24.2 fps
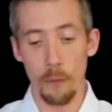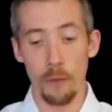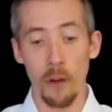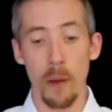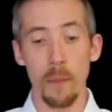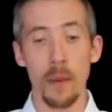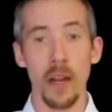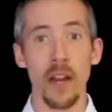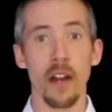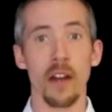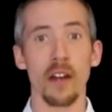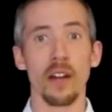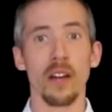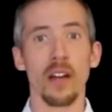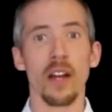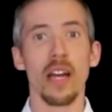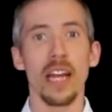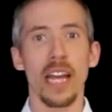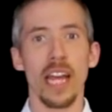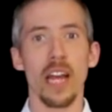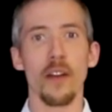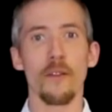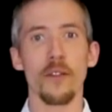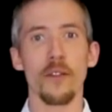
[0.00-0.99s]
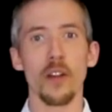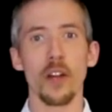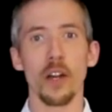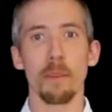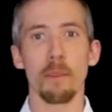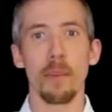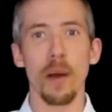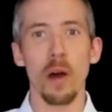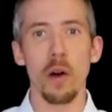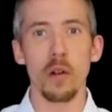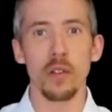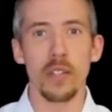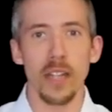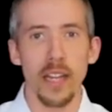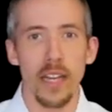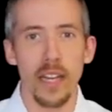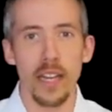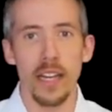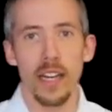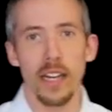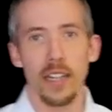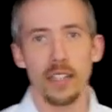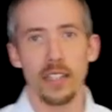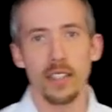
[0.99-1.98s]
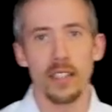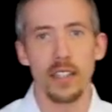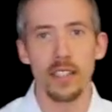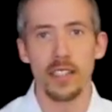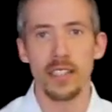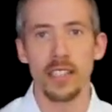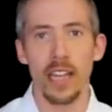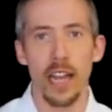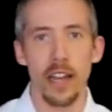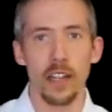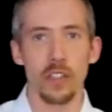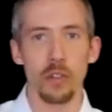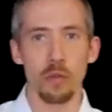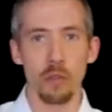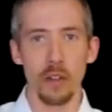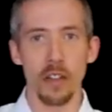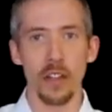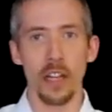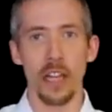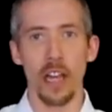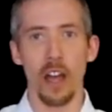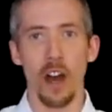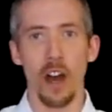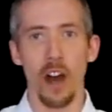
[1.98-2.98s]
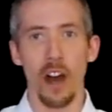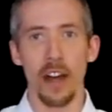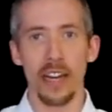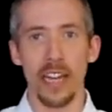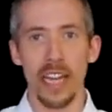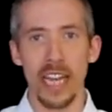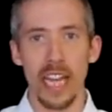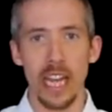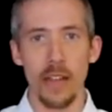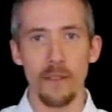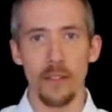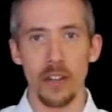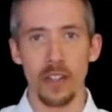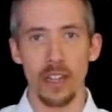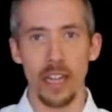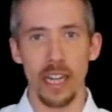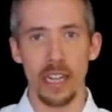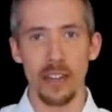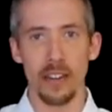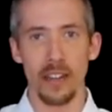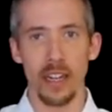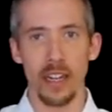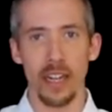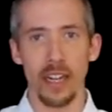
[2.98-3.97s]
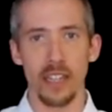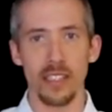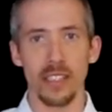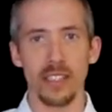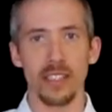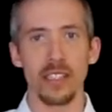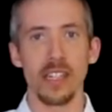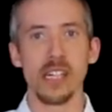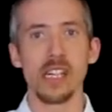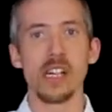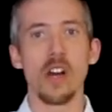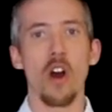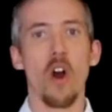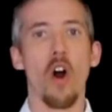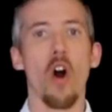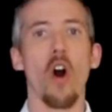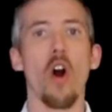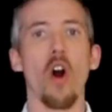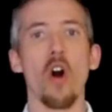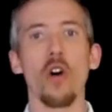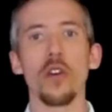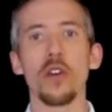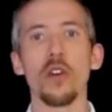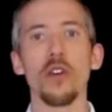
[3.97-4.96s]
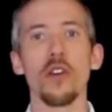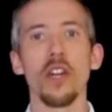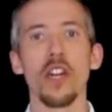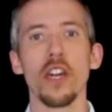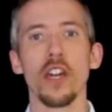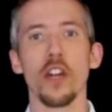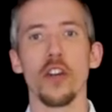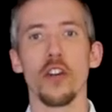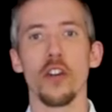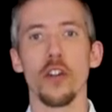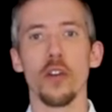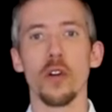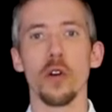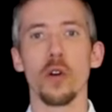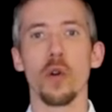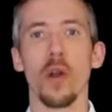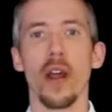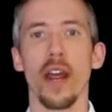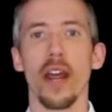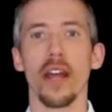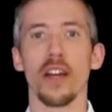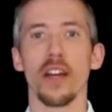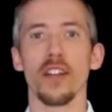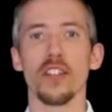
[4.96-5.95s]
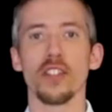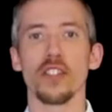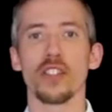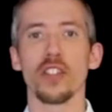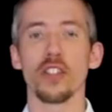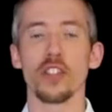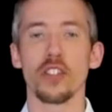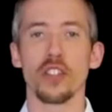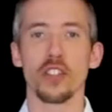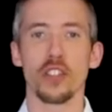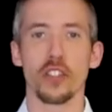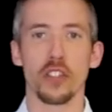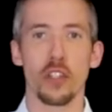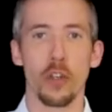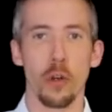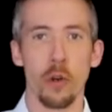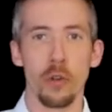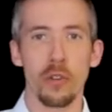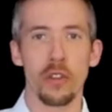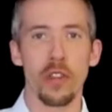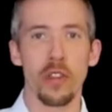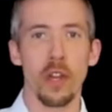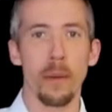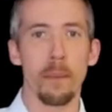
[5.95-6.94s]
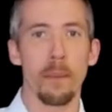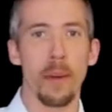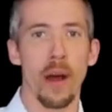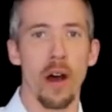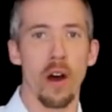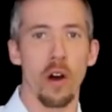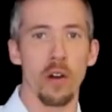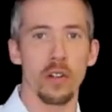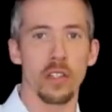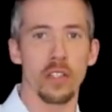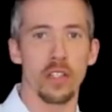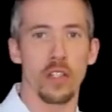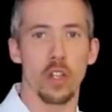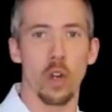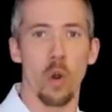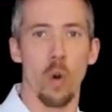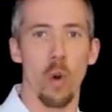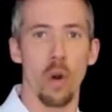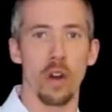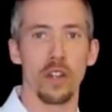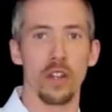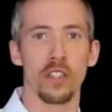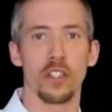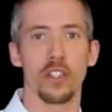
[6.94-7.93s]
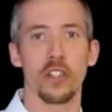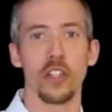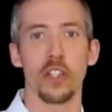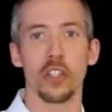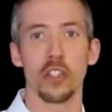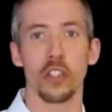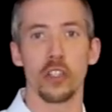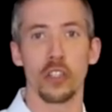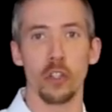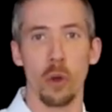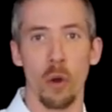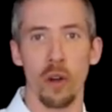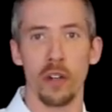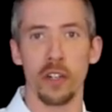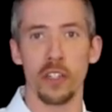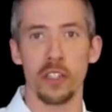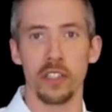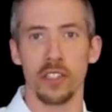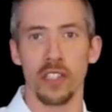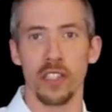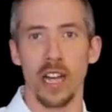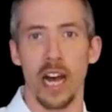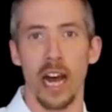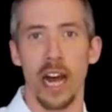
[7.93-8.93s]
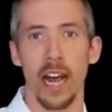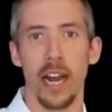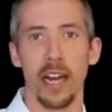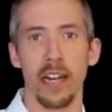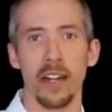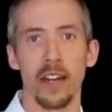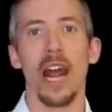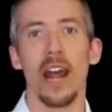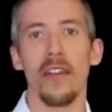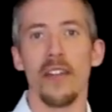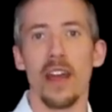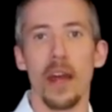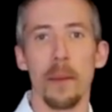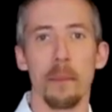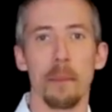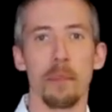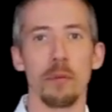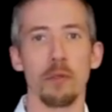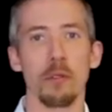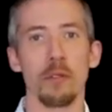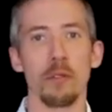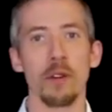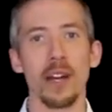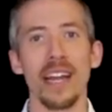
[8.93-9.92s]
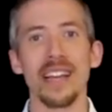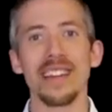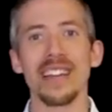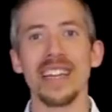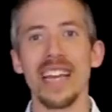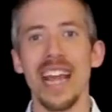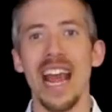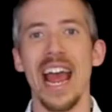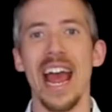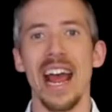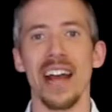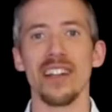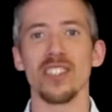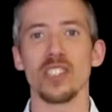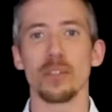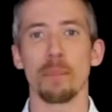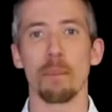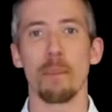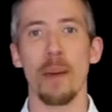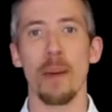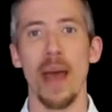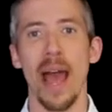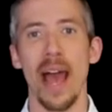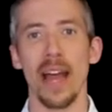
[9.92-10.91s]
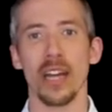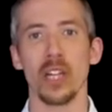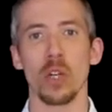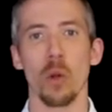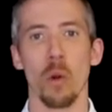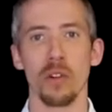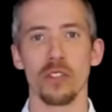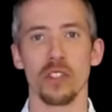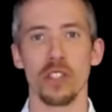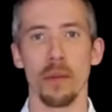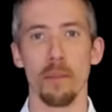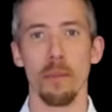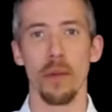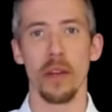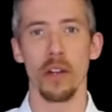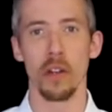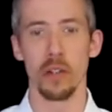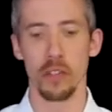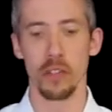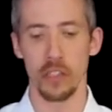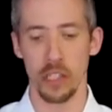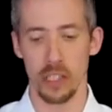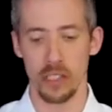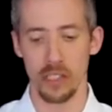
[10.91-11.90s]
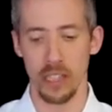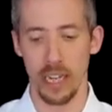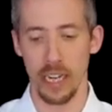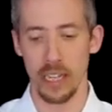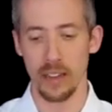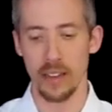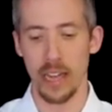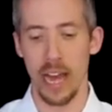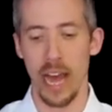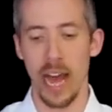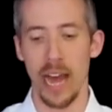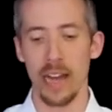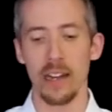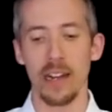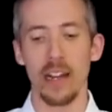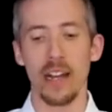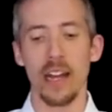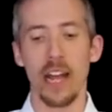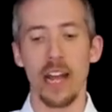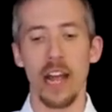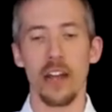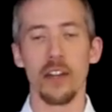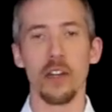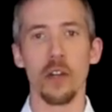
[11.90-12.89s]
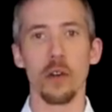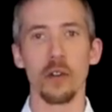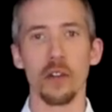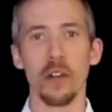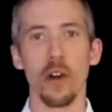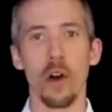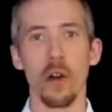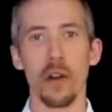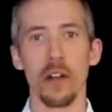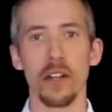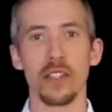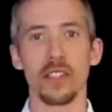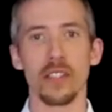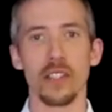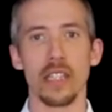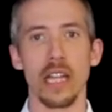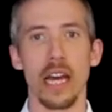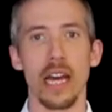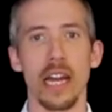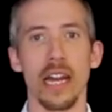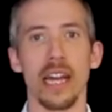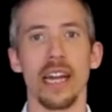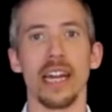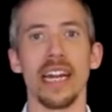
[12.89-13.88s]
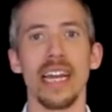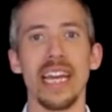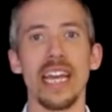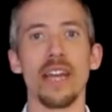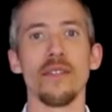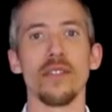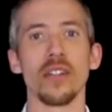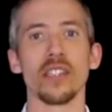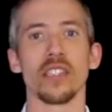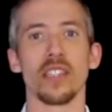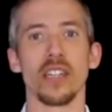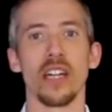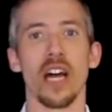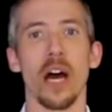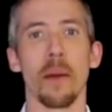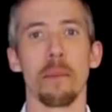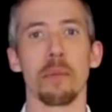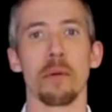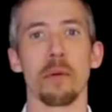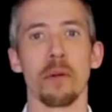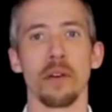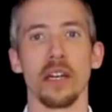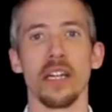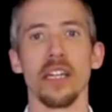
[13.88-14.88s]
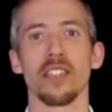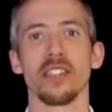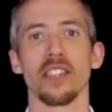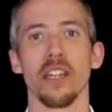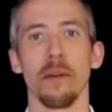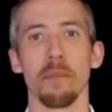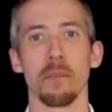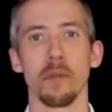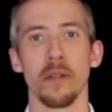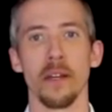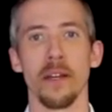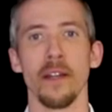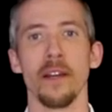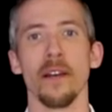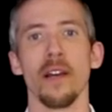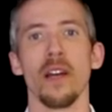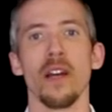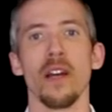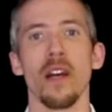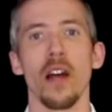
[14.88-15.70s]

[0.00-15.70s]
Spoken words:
from here, if your belt is, let's say it's really uneven like this, all you need to do is scoot the belt towards the shorter side and then bring the ends back towards the middle just like that, and you'll notice that it evens it up pretty simply.